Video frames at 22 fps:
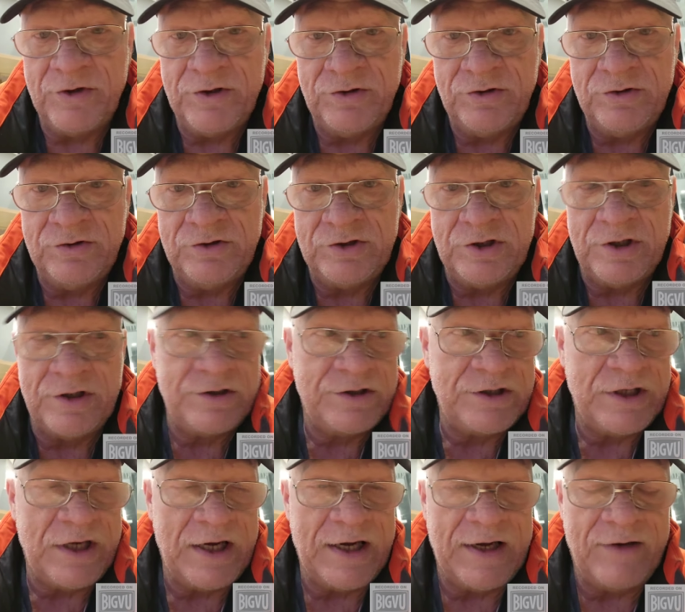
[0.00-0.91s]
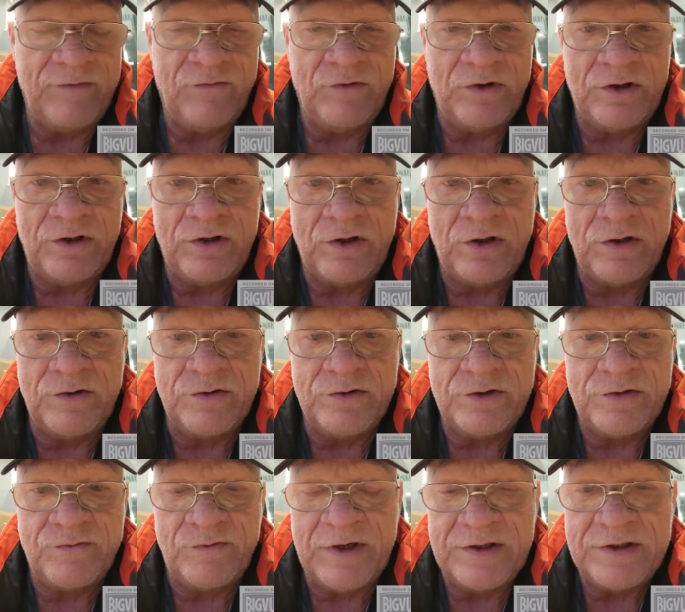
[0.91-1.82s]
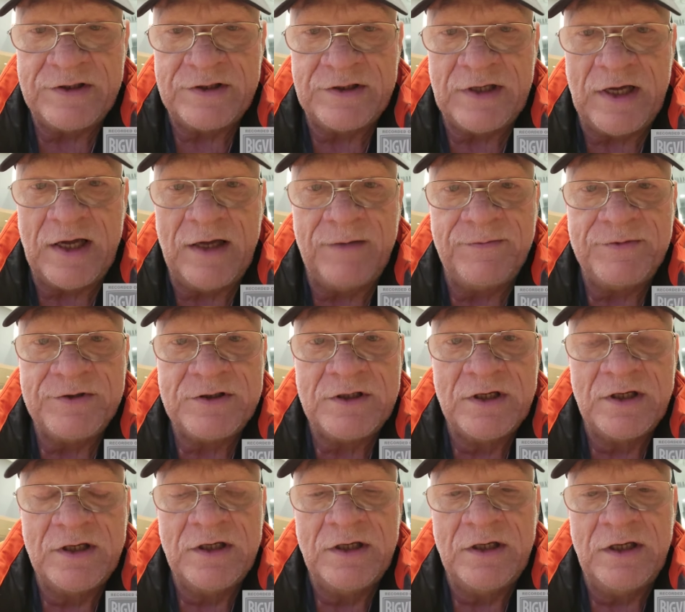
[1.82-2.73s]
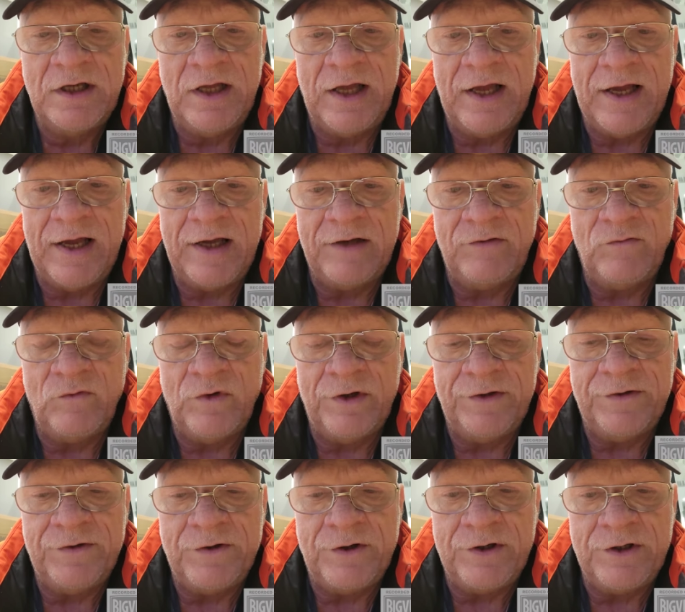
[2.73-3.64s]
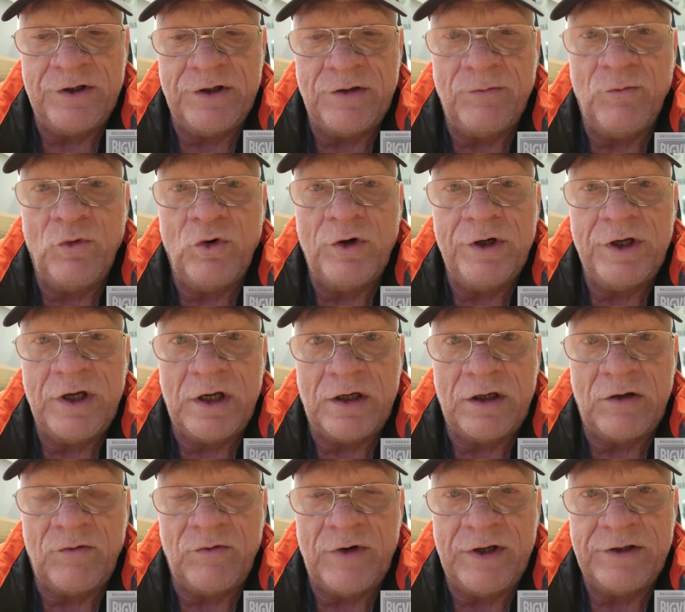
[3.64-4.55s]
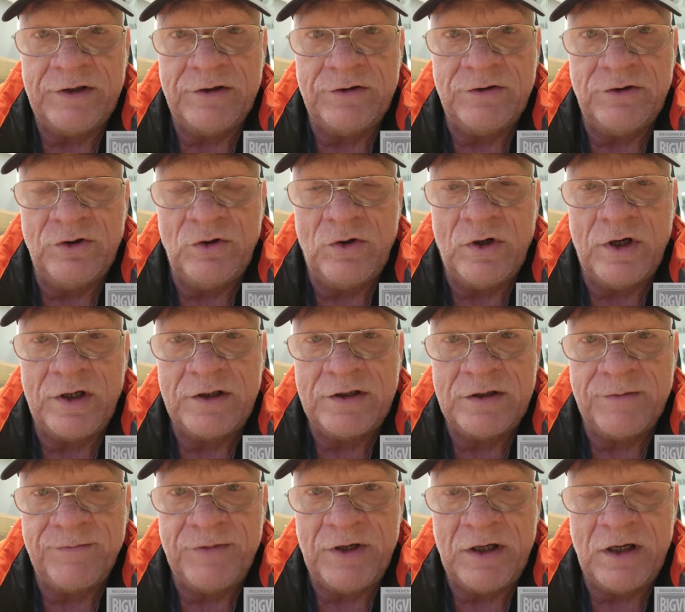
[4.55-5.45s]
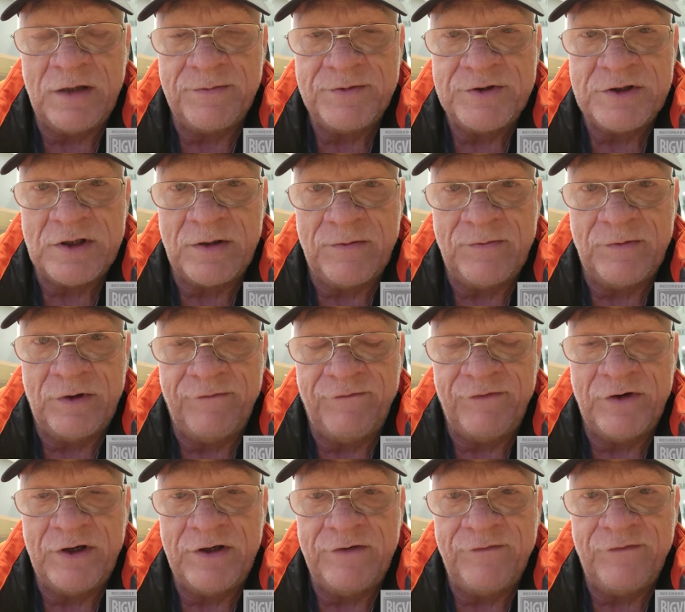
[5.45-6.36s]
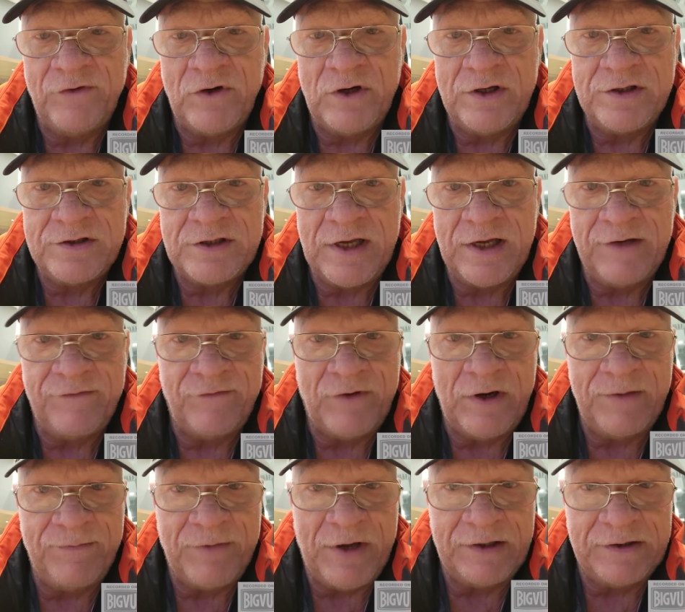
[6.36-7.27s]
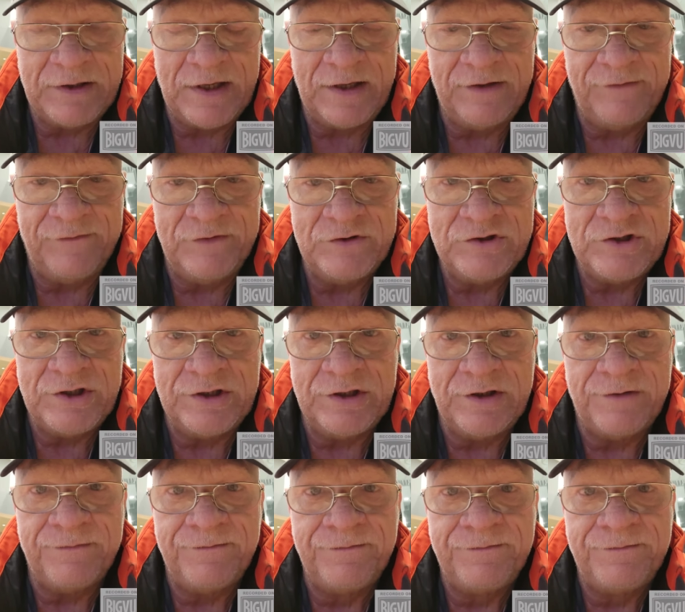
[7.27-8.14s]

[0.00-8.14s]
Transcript: Jersey at one of those rest stops at 1.30 in the morning on our way to New York to pick up some a friend of ours to head right back down to Virginia.